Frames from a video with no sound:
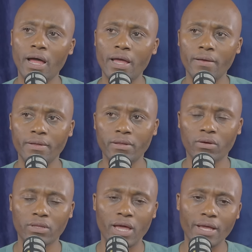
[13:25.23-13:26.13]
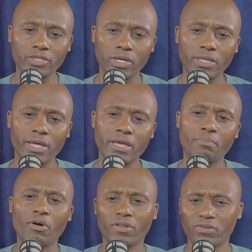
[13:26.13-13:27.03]
uh, look, they're actually the
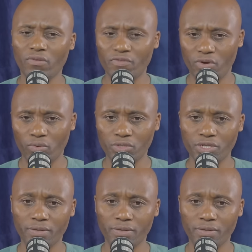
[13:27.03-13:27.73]
hypocrites of note.